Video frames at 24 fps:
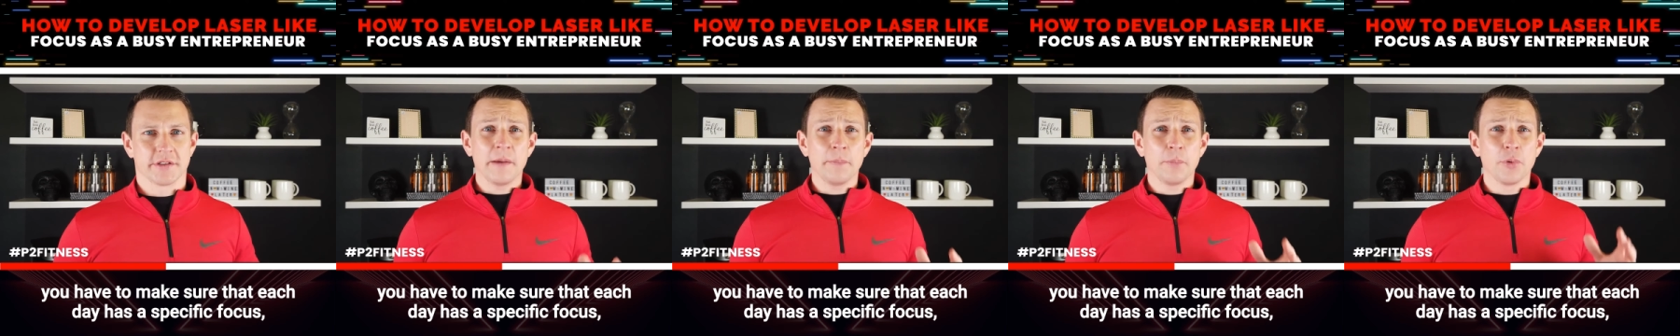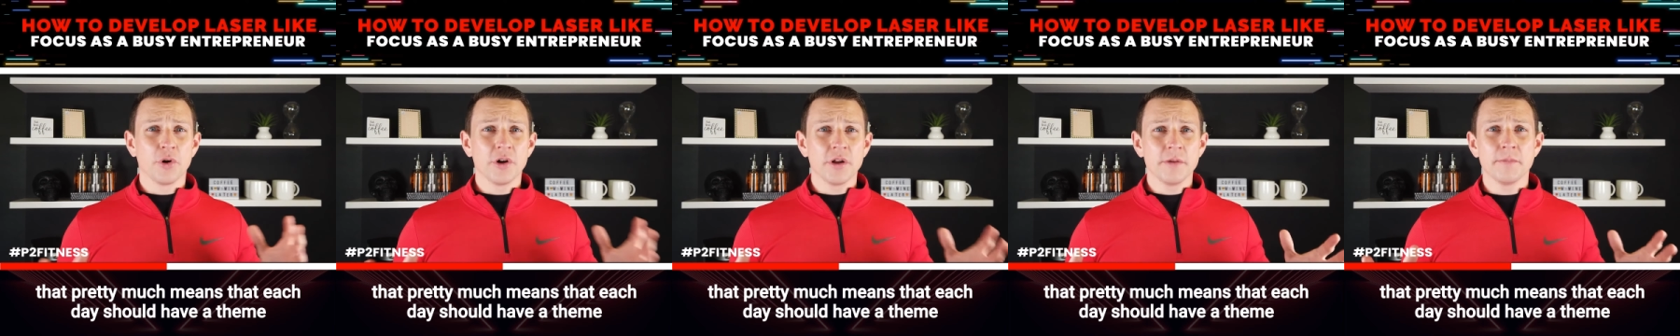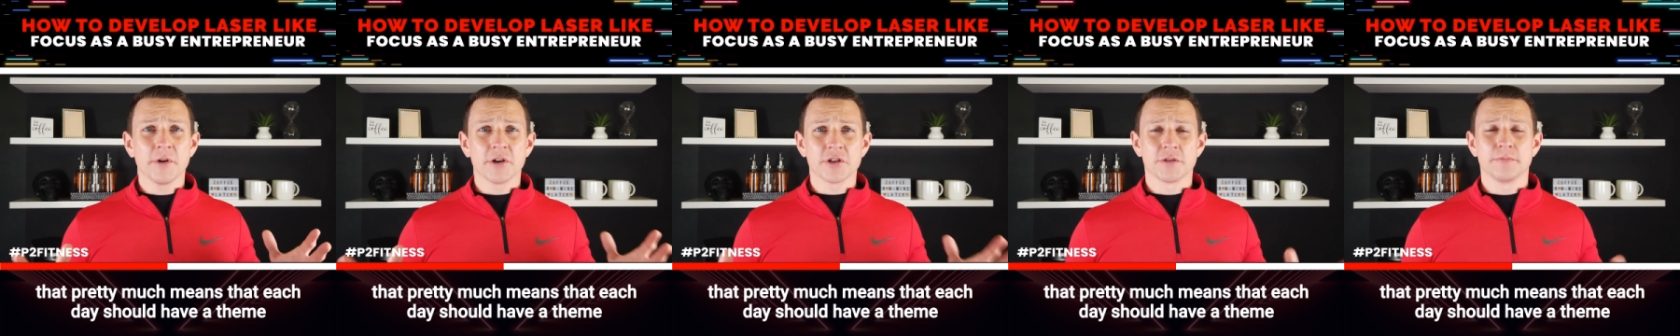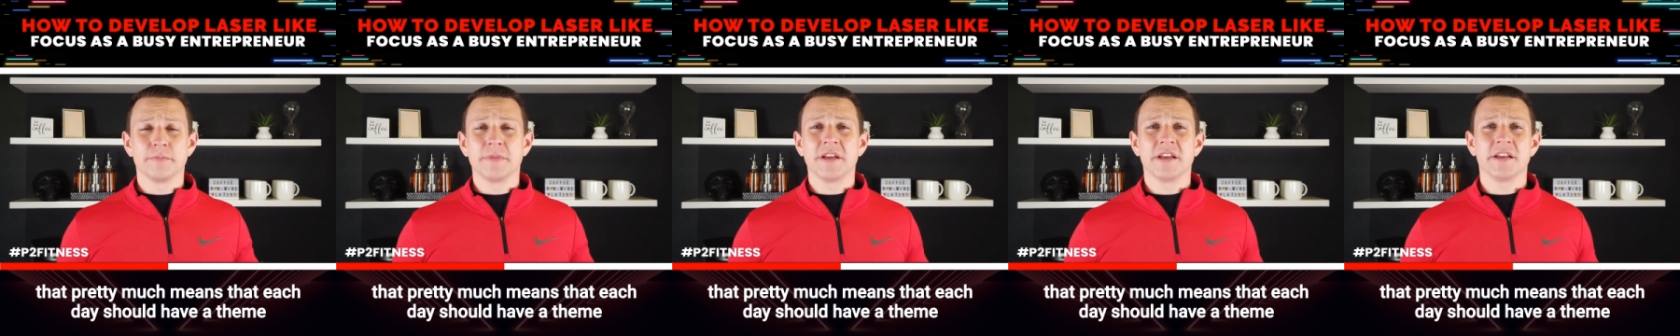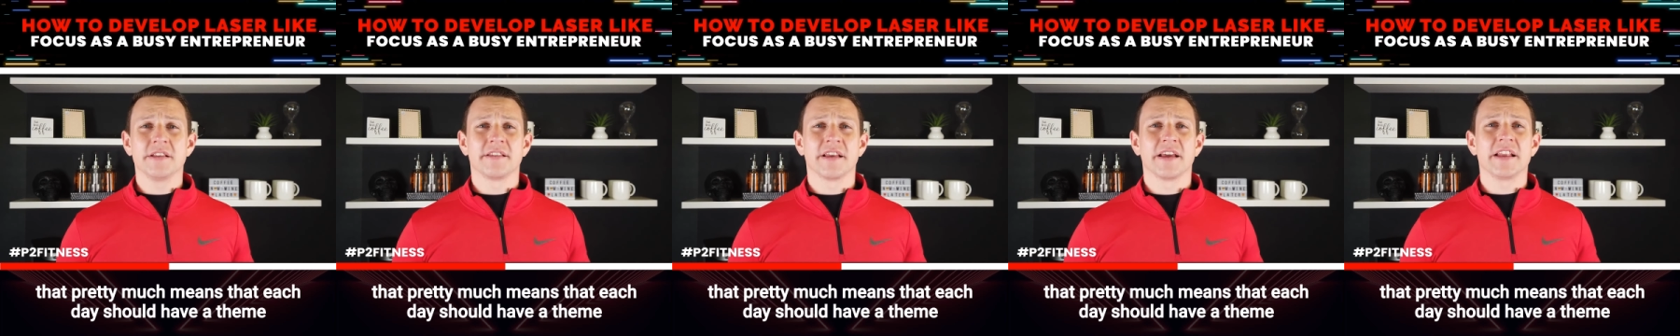That pretty much
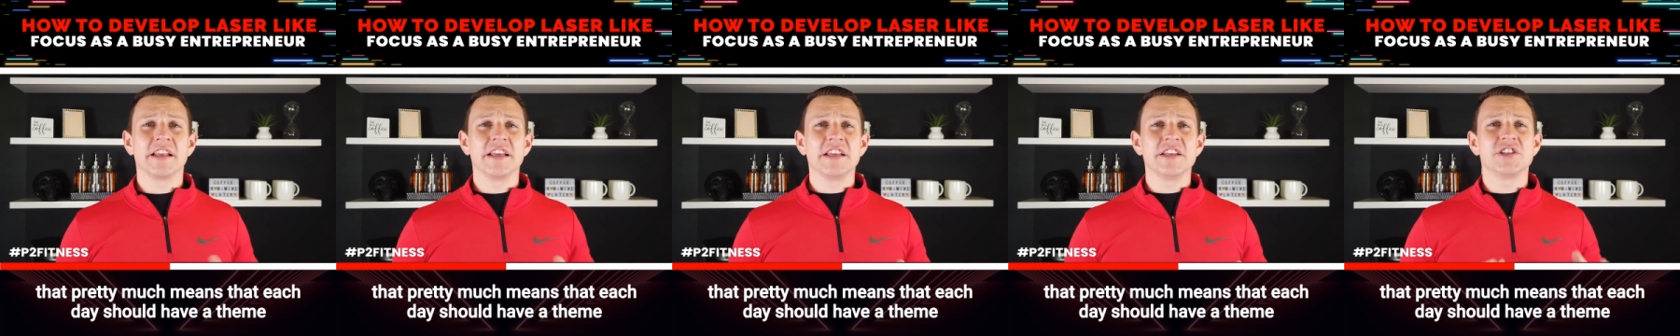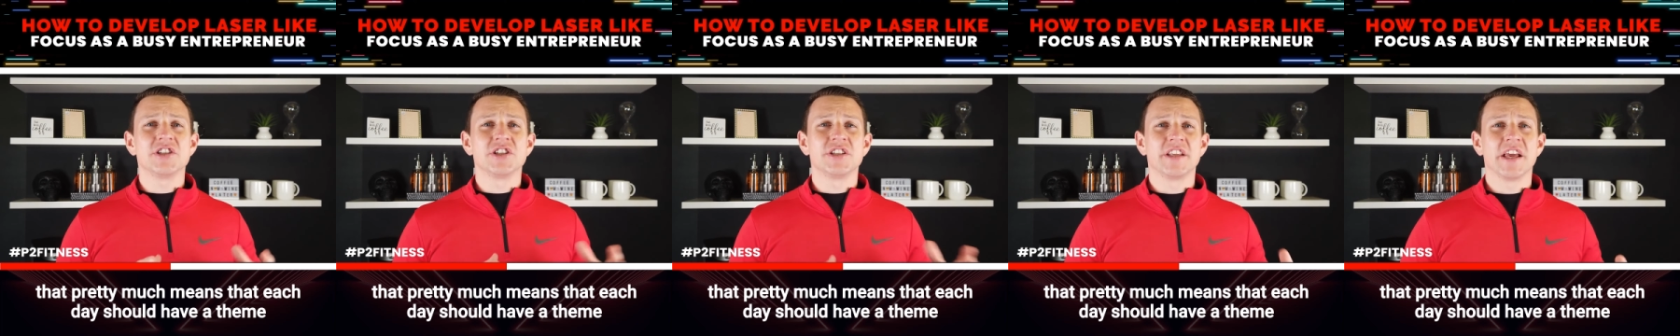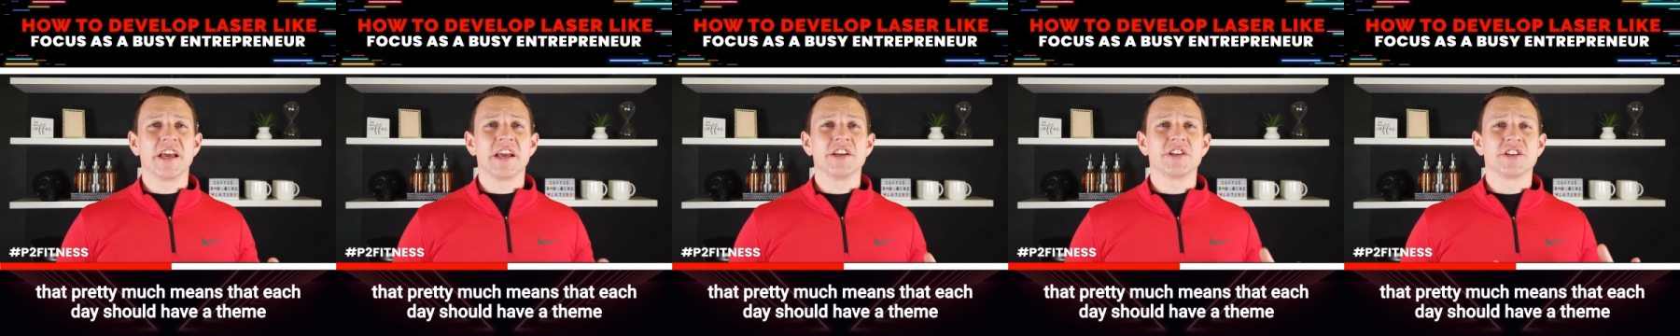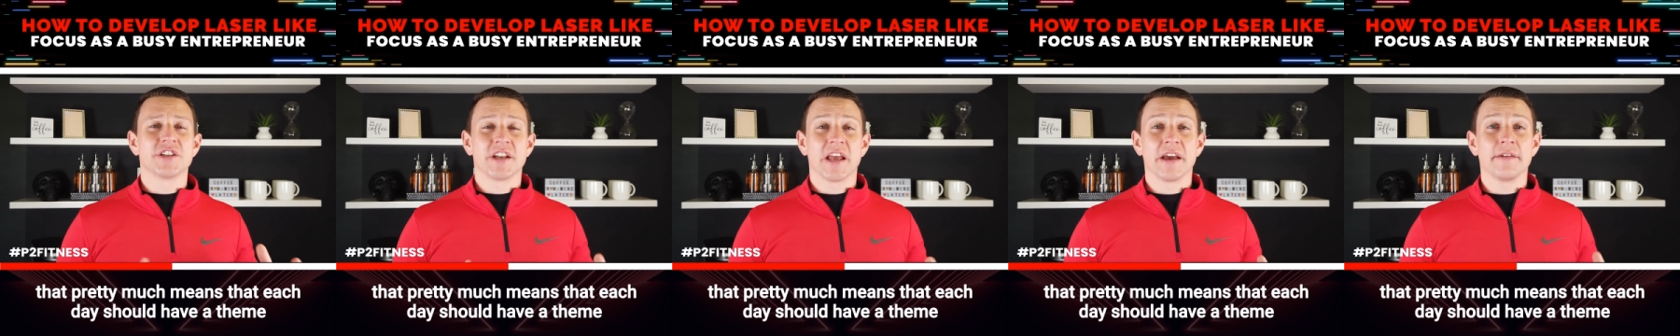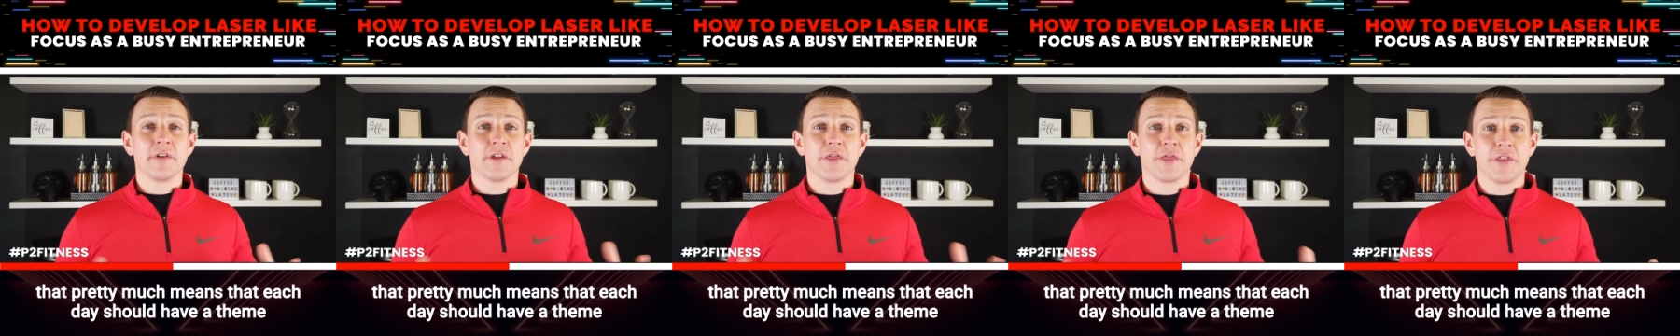means that each day
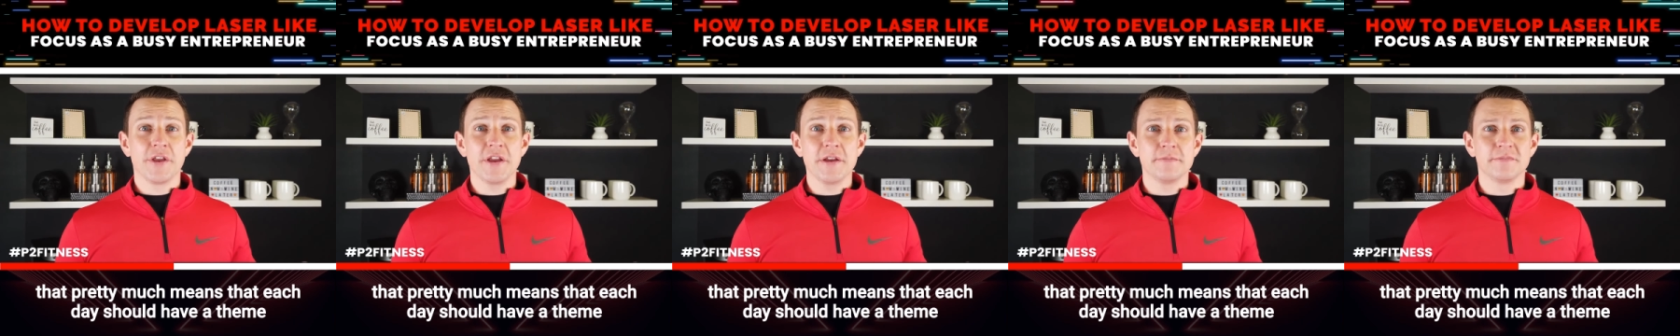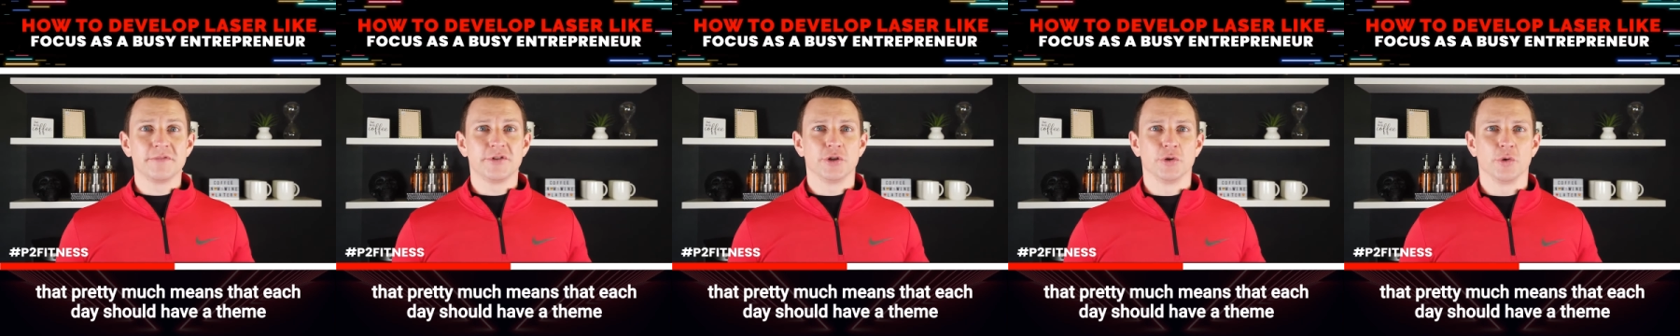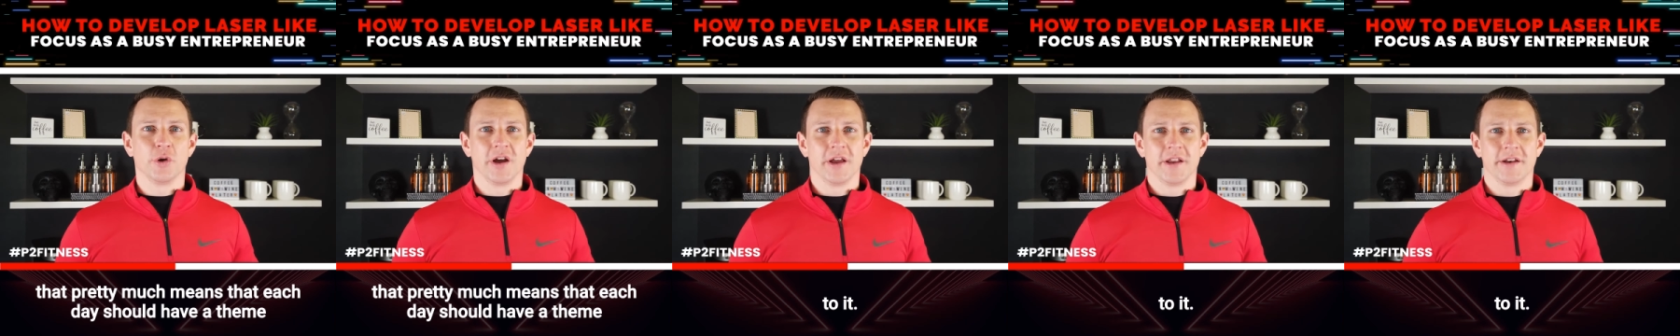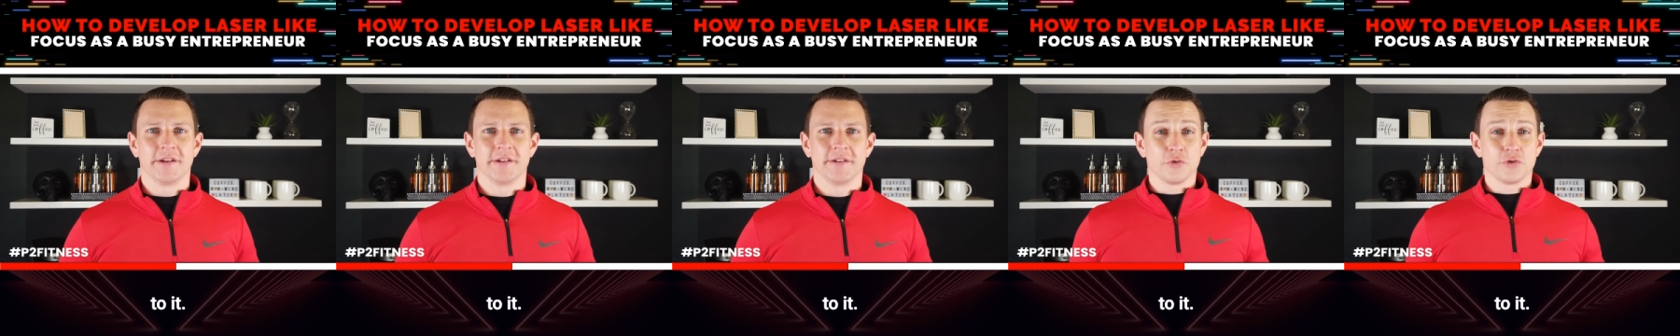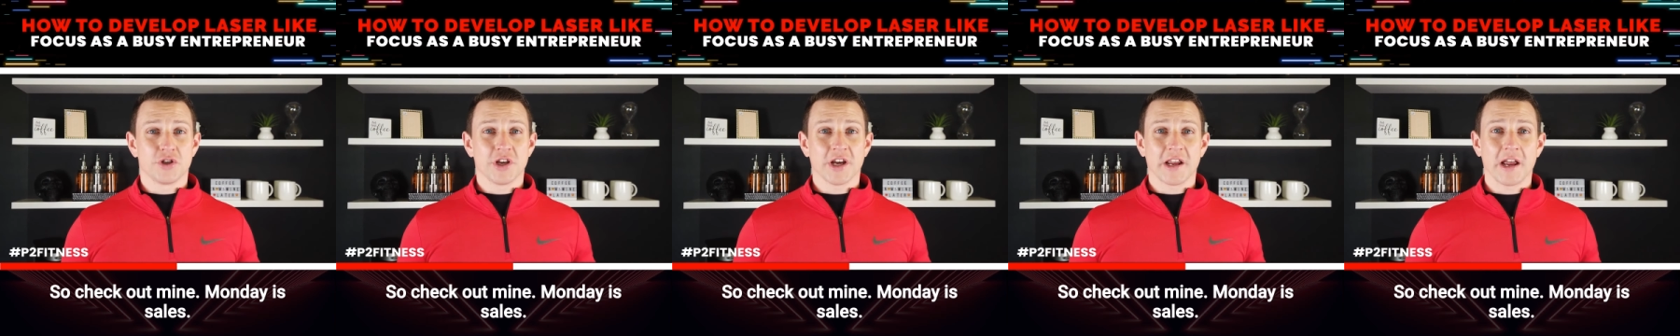should have a theme to it.
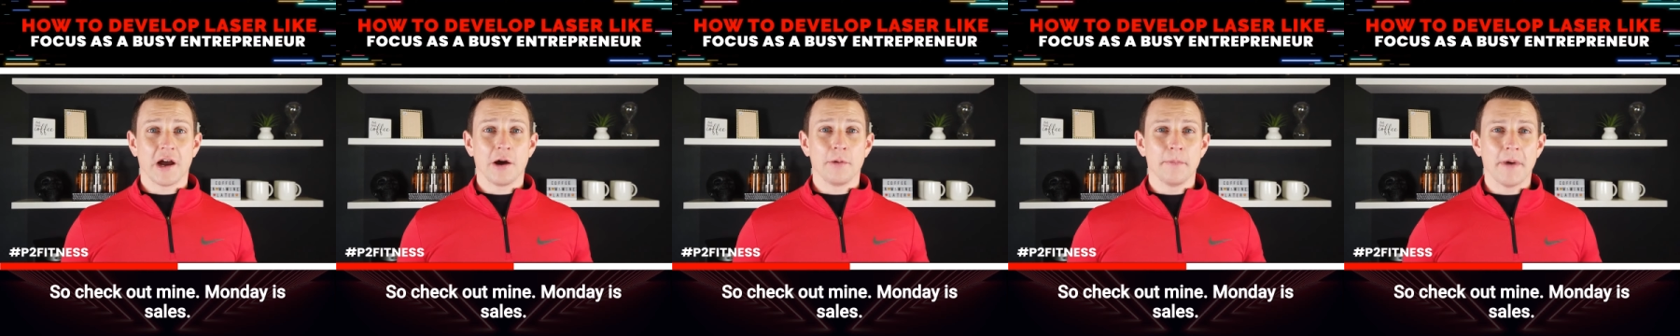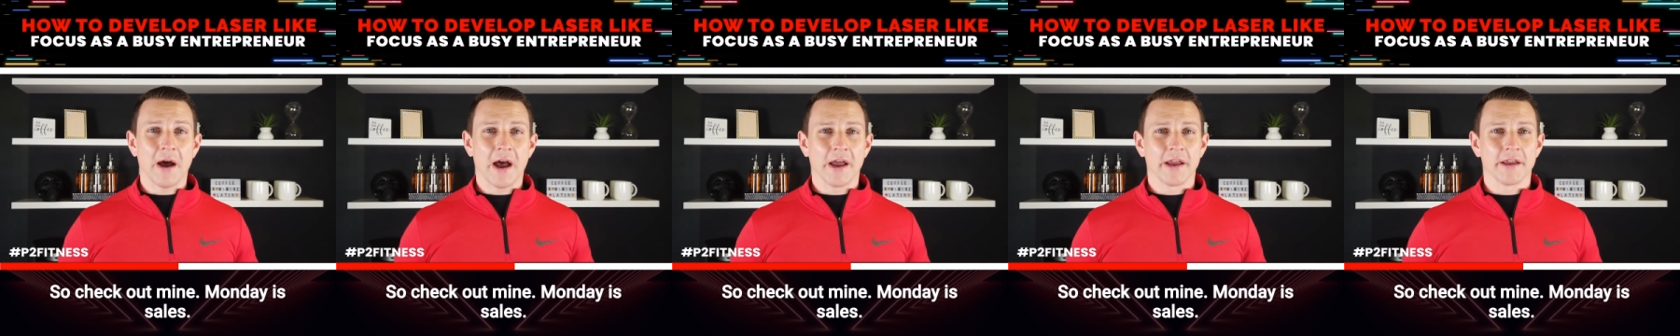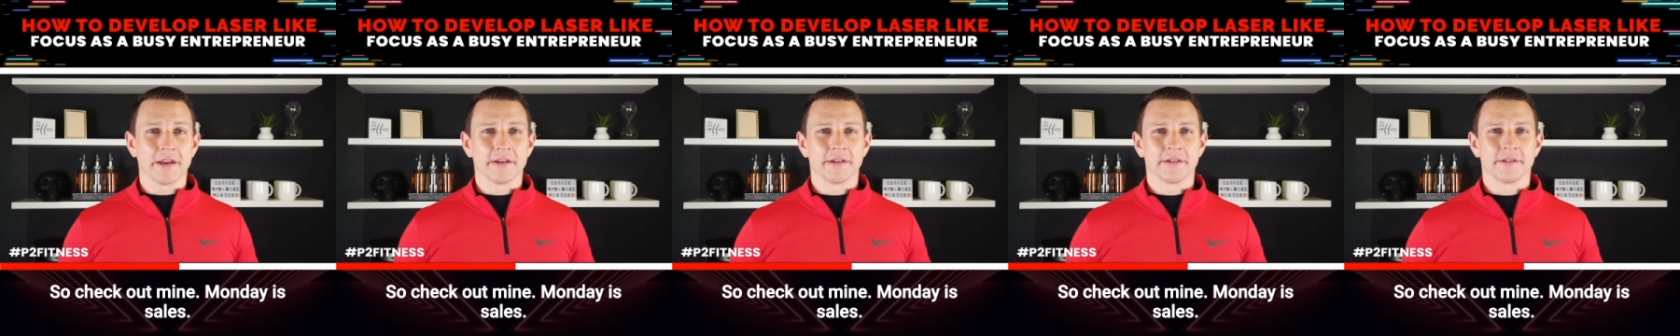So check out mine.